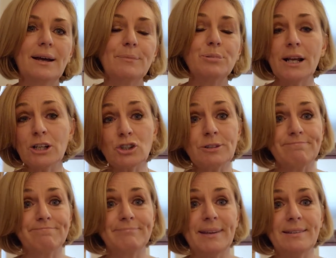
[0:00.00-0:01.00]
production
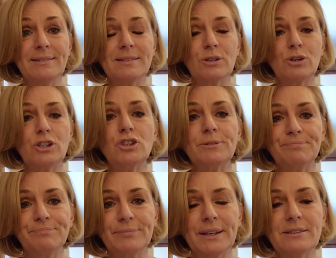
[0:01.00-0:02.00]
and secretion
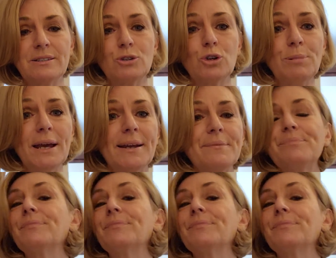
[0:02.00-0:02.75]
into the gallbladder.